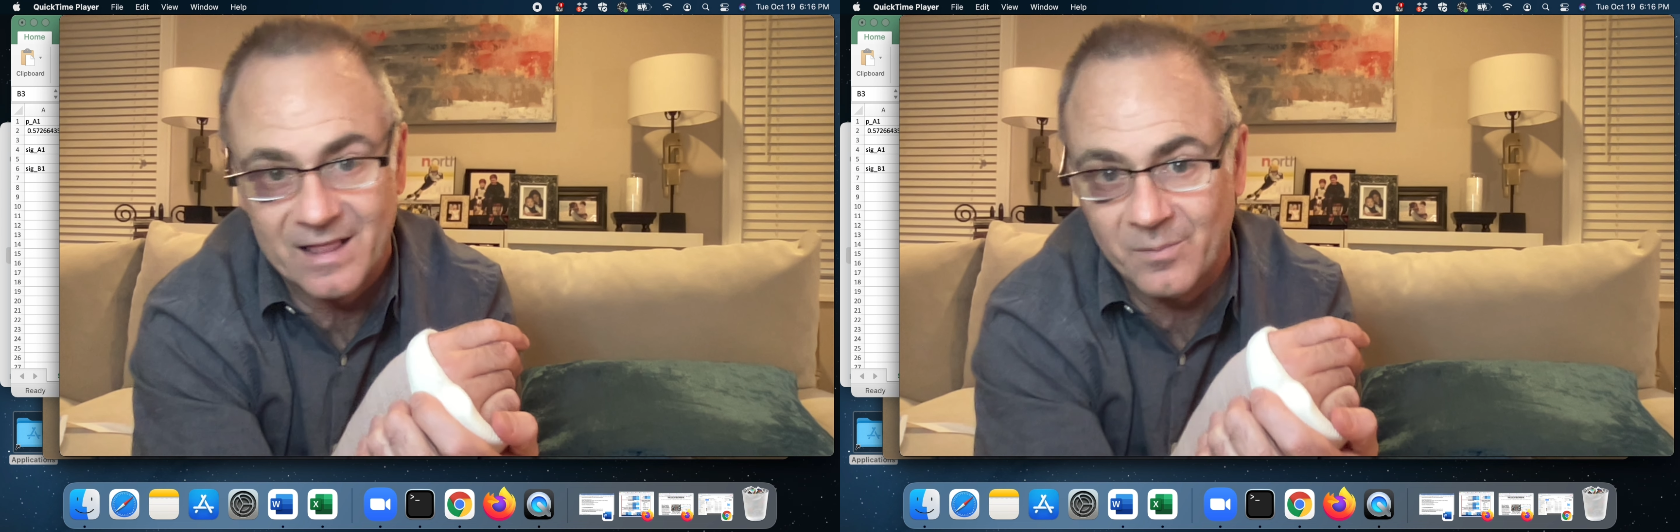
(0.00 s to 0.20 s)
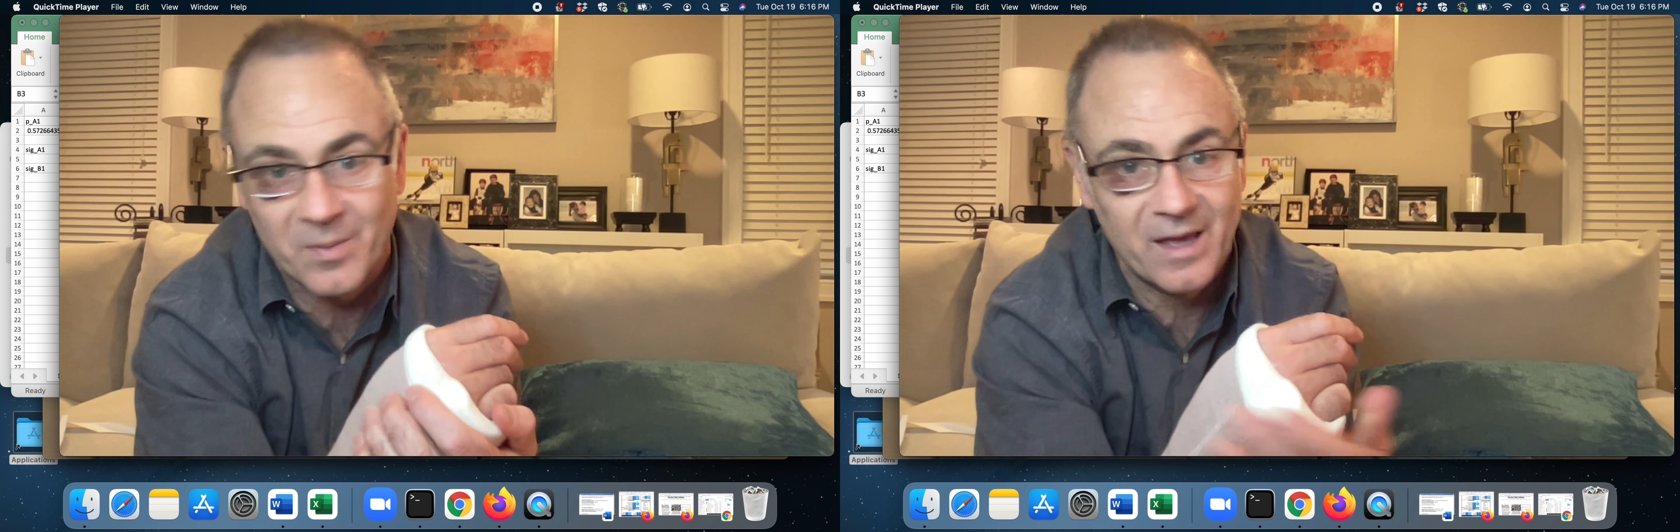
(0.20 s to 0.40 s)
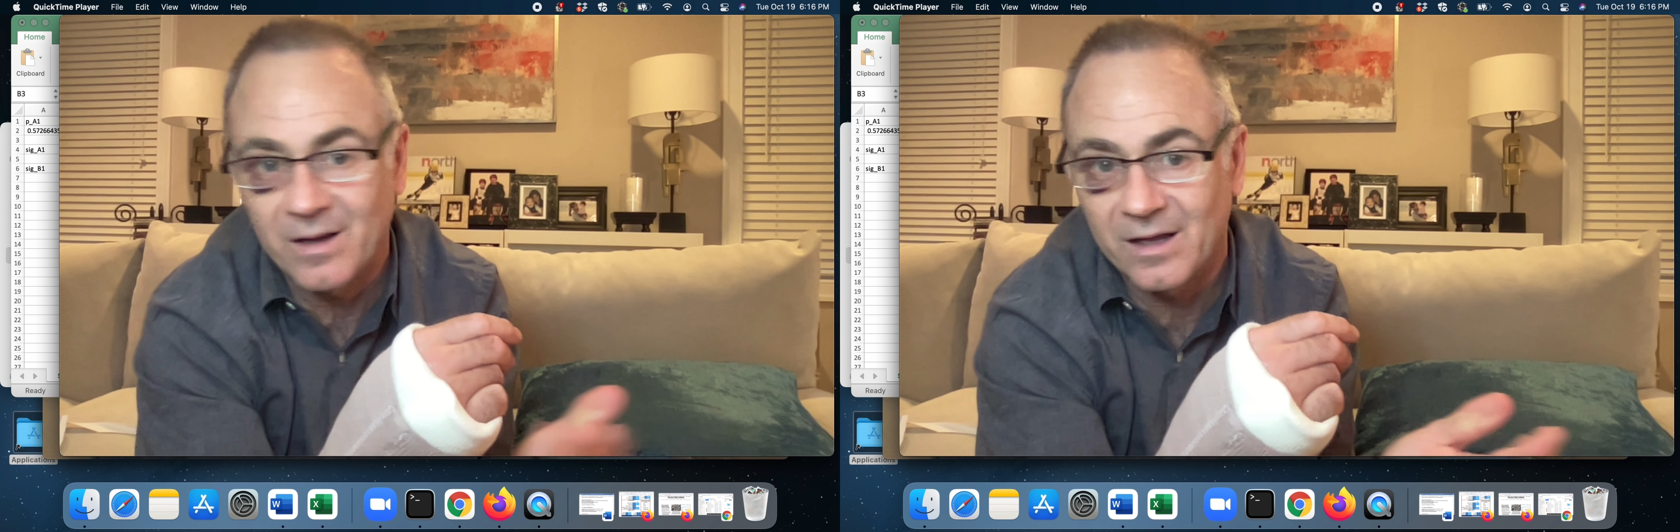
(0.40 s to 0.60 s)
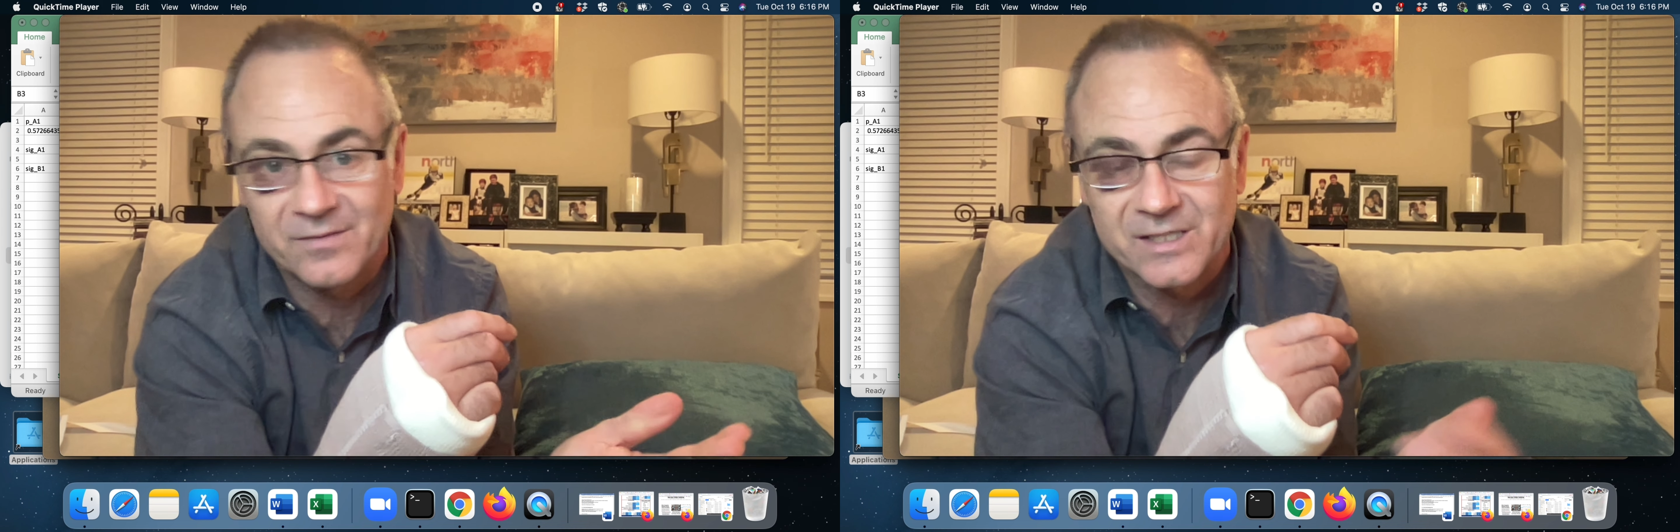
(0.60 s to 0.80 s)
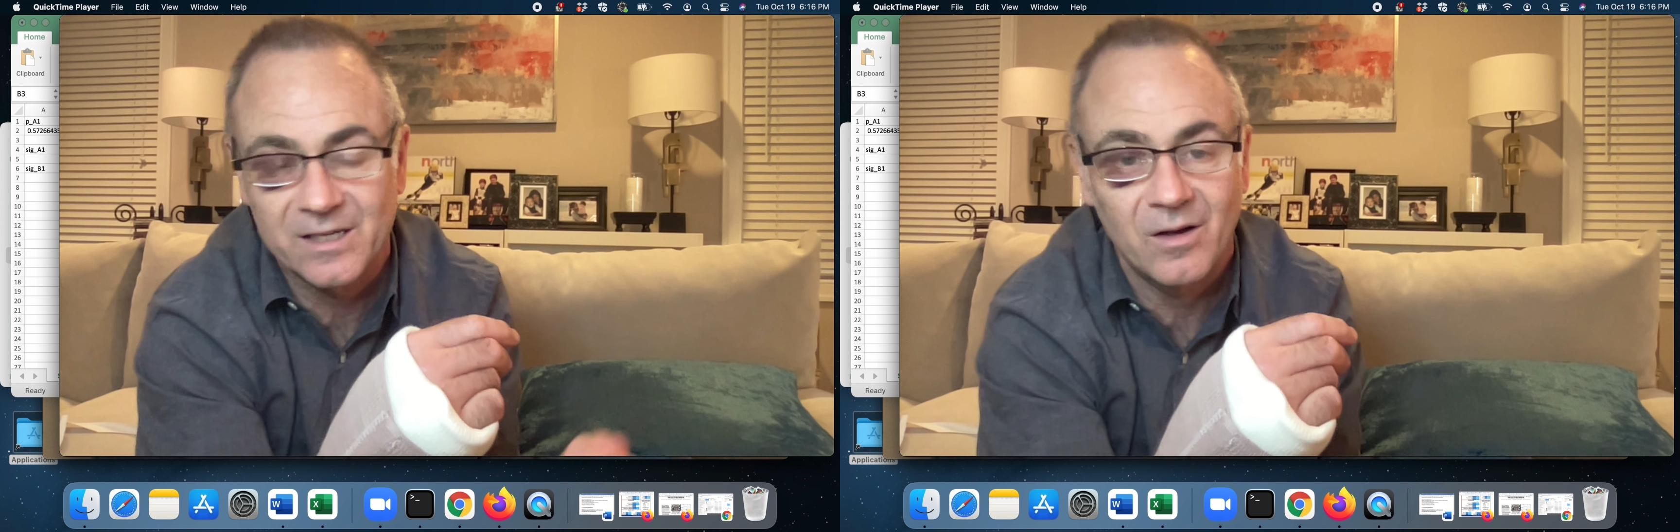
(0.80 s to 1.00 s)
the
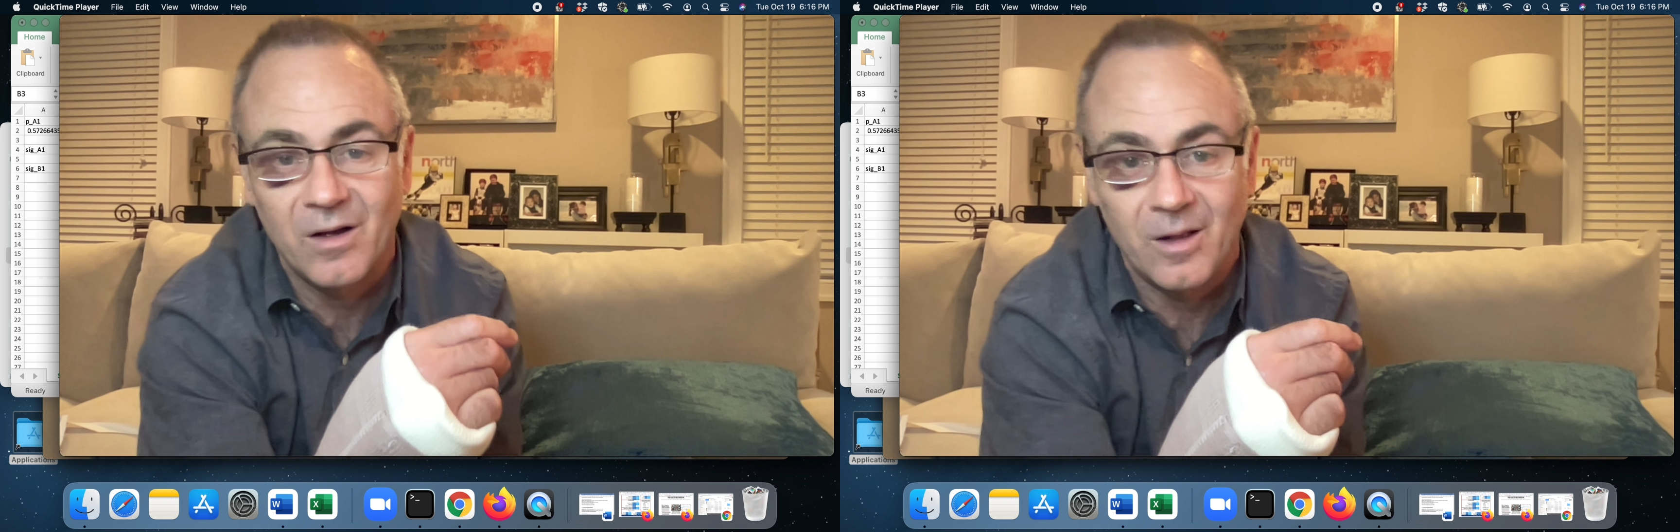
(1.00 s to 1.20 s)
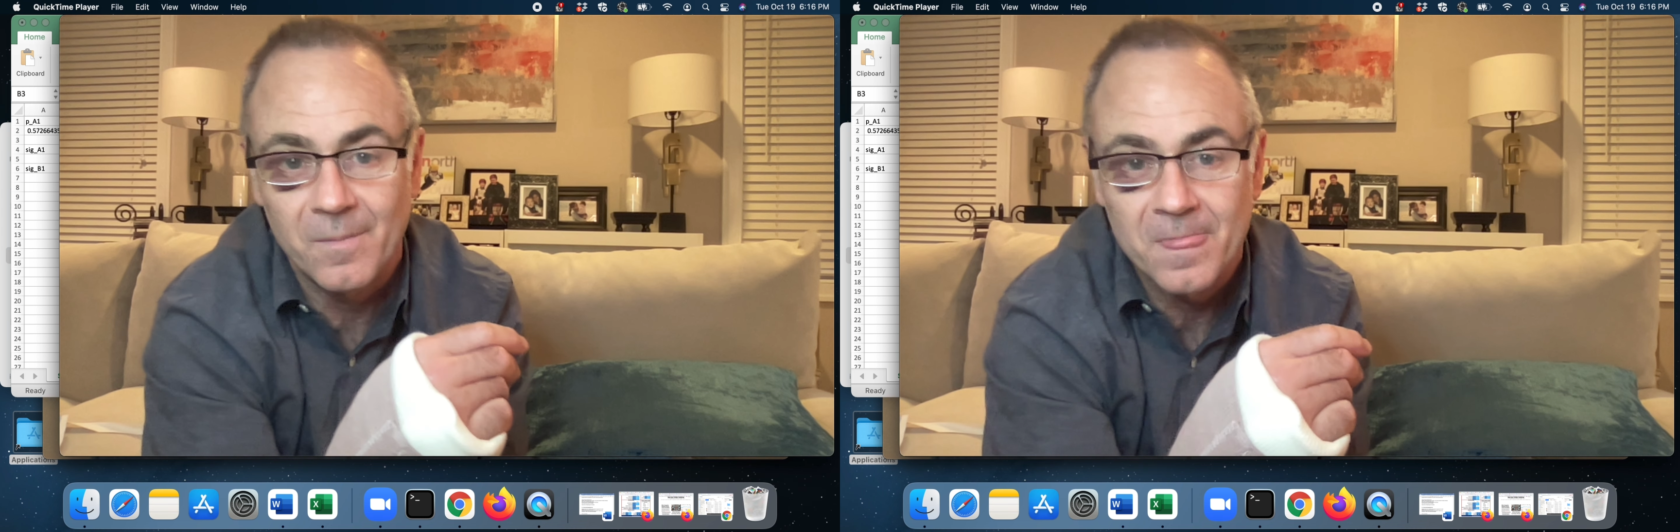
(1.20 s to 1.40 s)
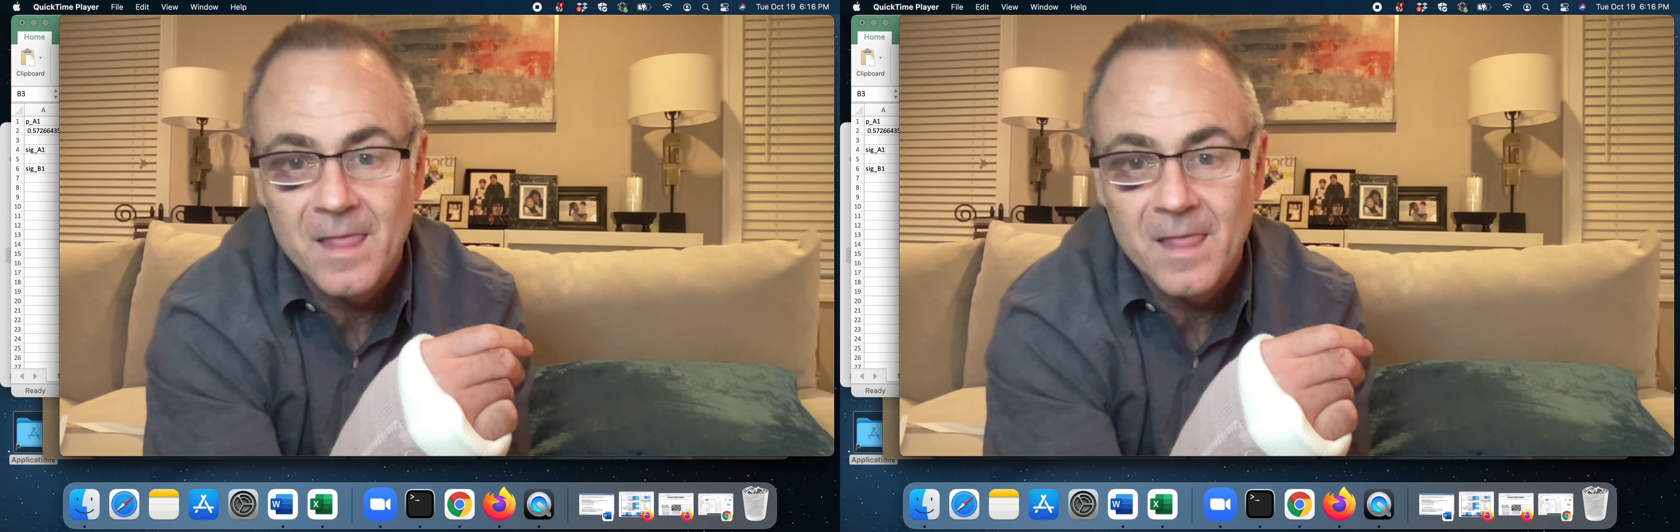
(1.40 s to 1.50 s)
payoffs at all.